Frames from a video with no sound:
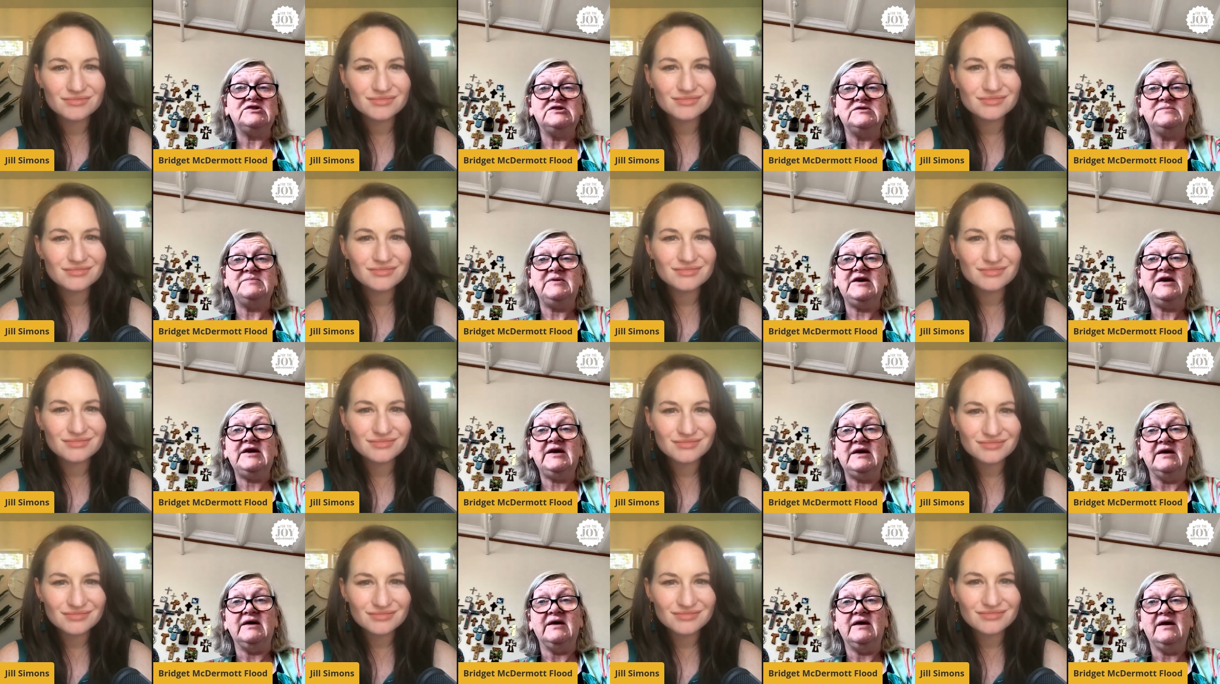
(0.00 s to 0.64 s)
Speaker 1: to
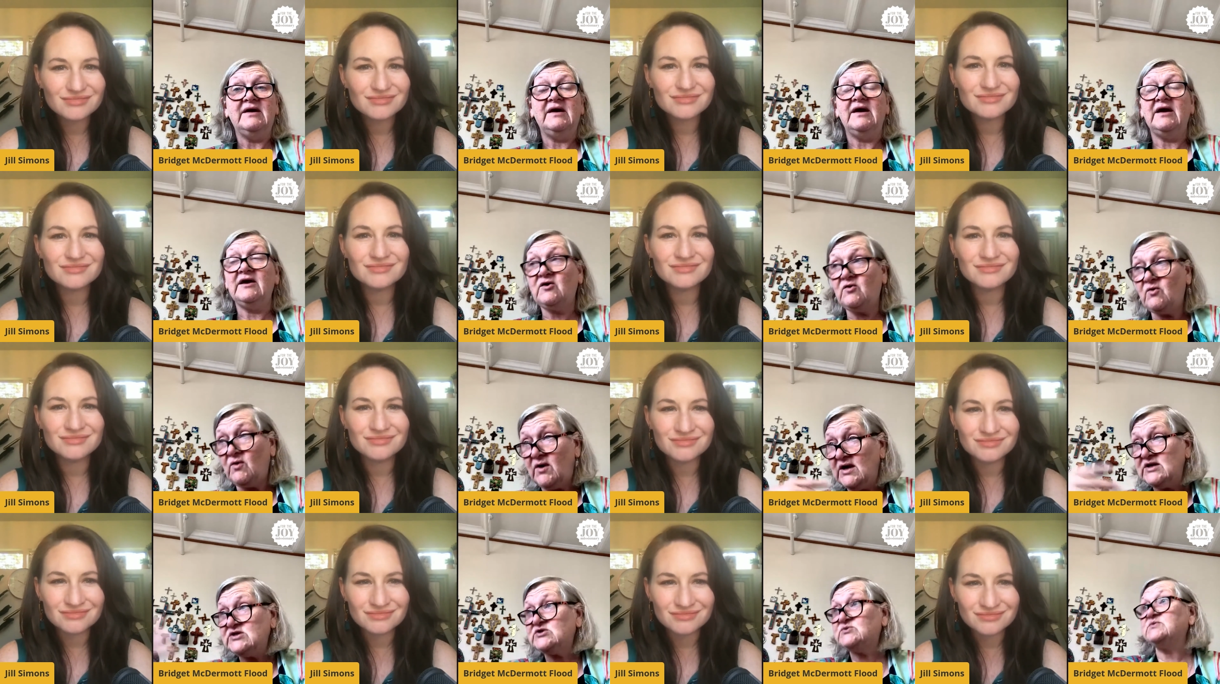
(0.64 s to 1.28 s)
be. And mm-hmm.
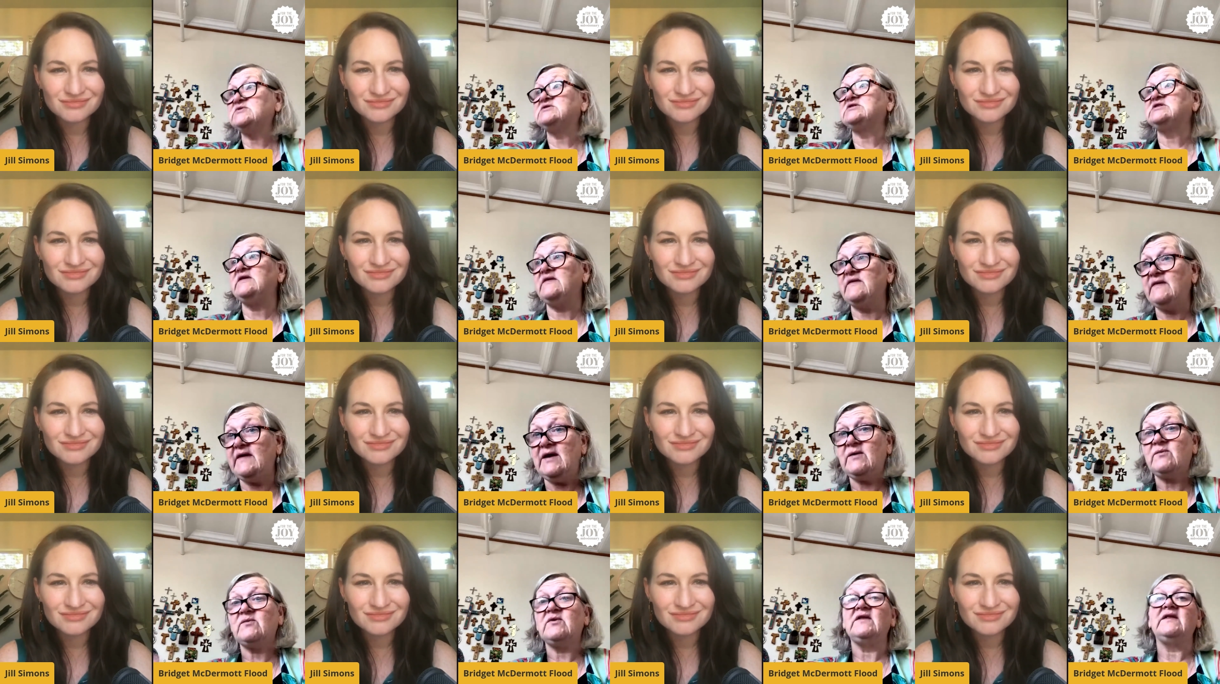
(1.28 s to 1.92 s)
Christ was in
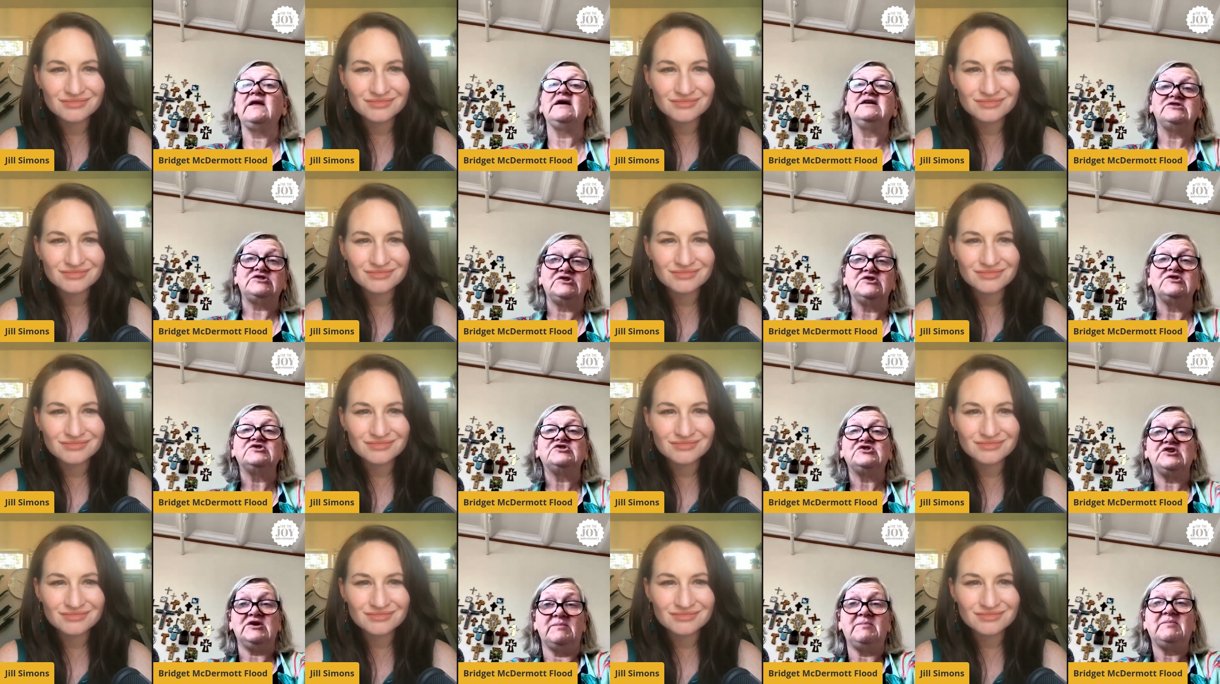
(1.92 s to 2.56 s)
that
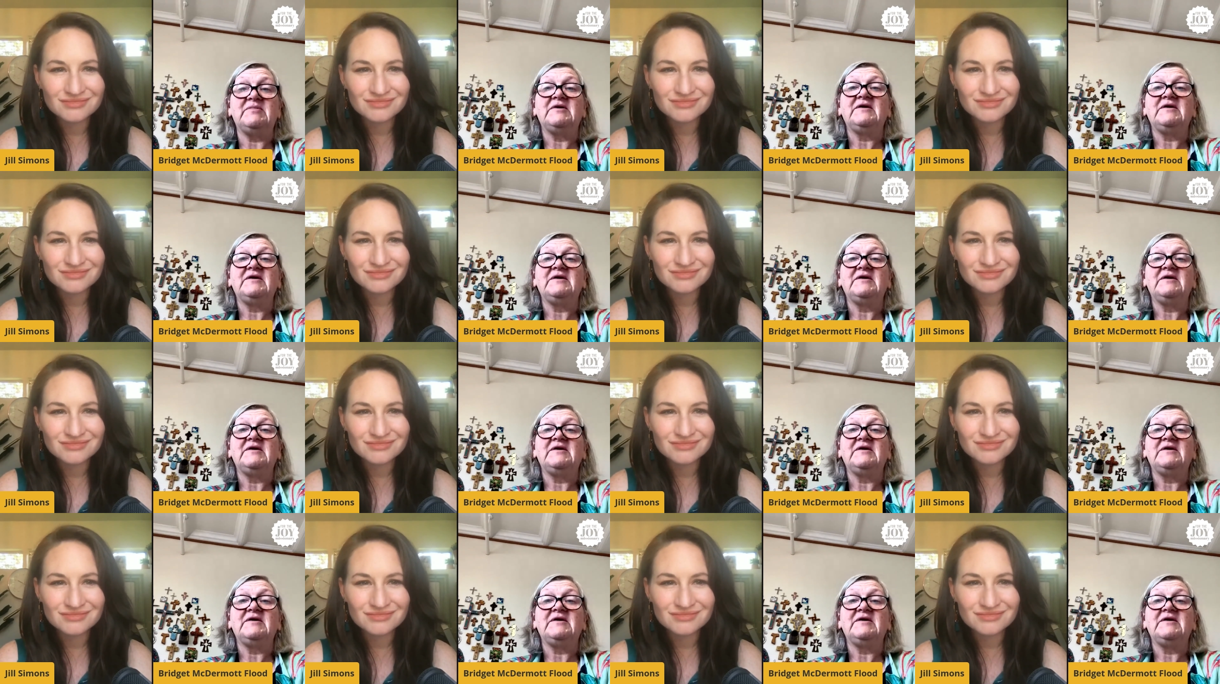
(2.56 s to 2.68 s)
relationship.